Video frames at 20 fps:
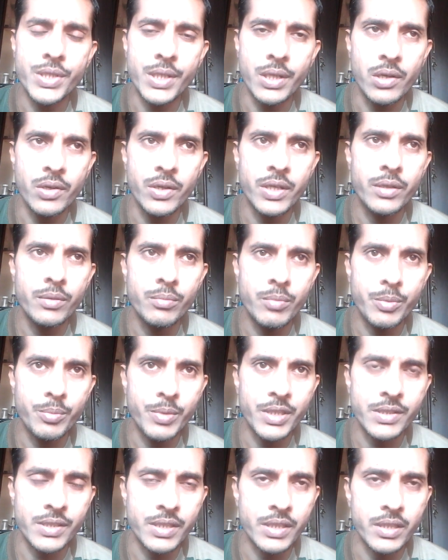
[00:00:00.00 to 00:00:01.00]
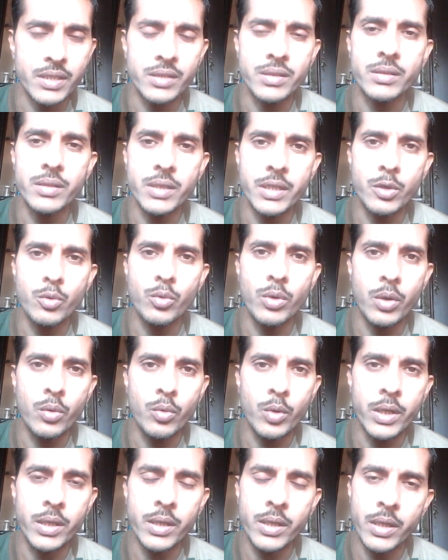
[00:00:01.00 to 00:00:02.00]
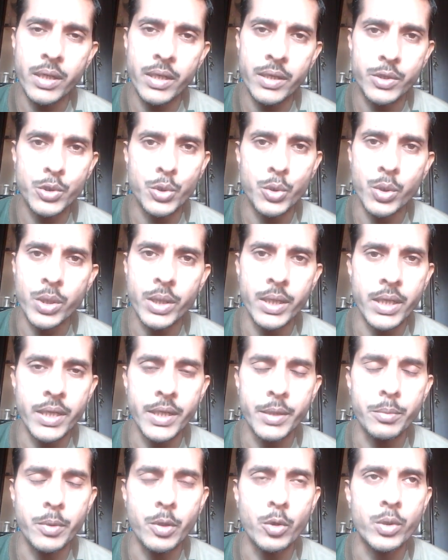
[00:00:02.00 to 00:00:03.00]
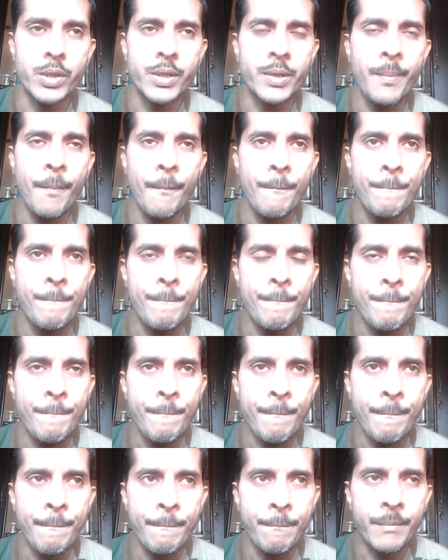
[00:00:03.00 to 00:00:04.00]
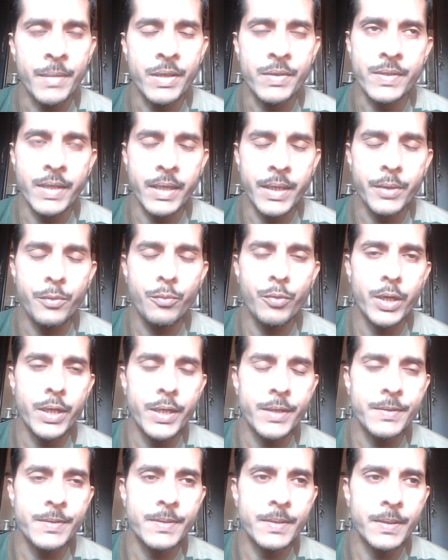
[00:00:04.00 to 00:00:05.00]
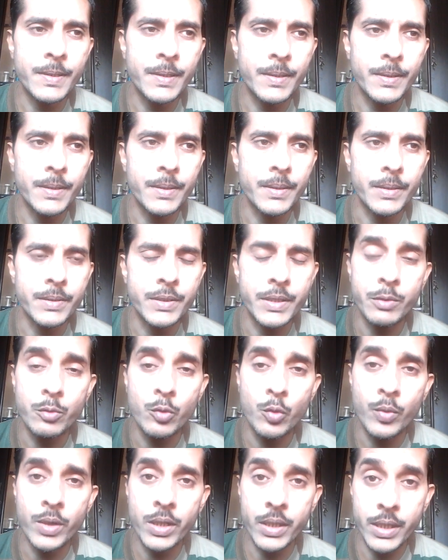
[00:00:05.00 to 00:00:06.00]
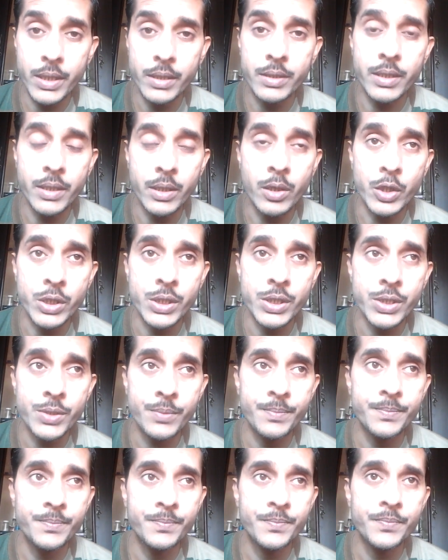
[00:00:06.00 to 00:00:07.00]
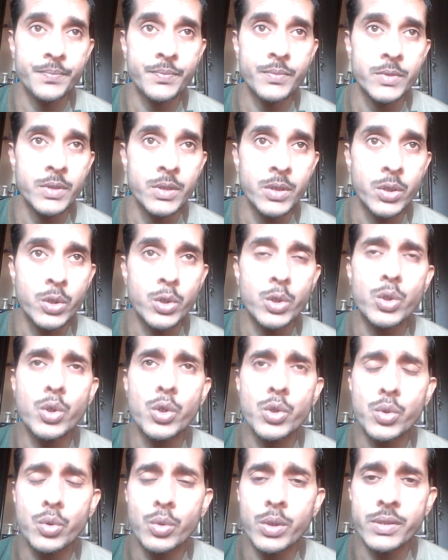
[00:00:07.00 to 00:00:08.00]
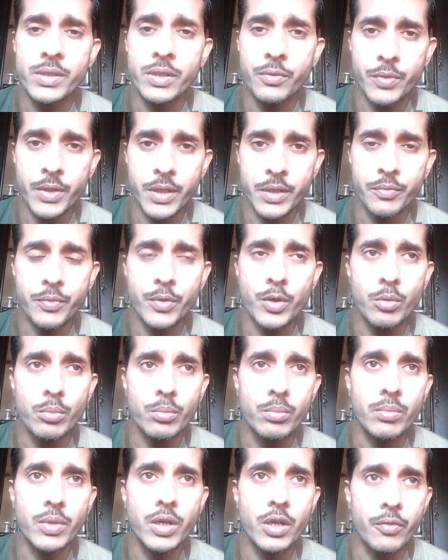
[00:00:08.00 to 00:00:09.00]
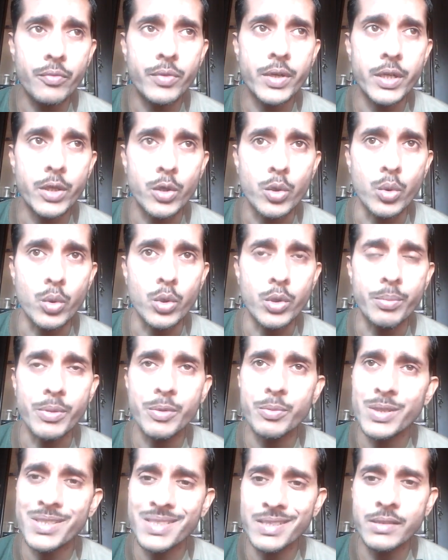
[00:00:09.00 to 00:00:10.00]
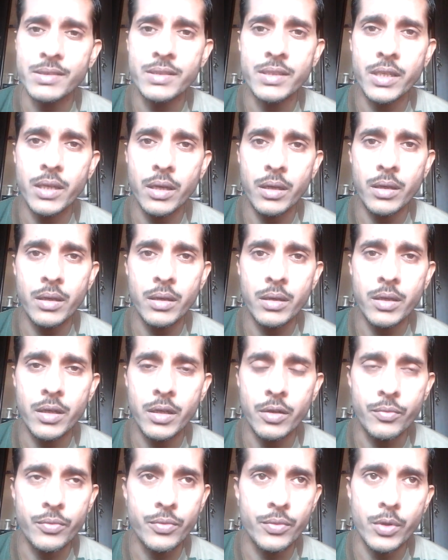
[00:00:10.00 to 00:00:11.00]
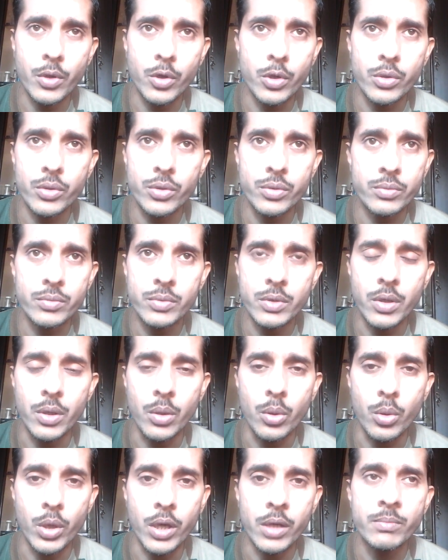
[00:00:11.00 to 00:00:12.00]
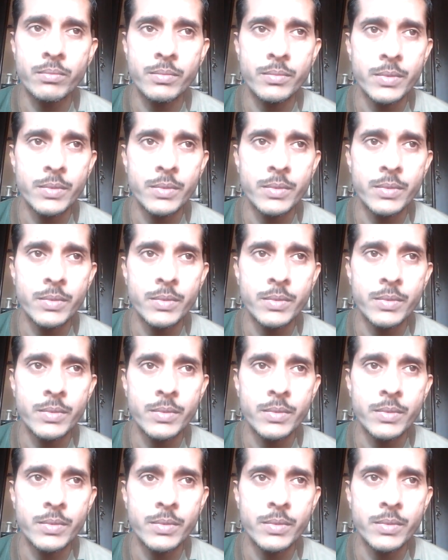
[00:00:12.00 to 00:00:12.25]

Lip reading: children by mixing equal water and sugar candy powder. The second one is Tribhuban Kirti Ras. Those who are suffering from cough and cold, maybe seasonal cough, not corona,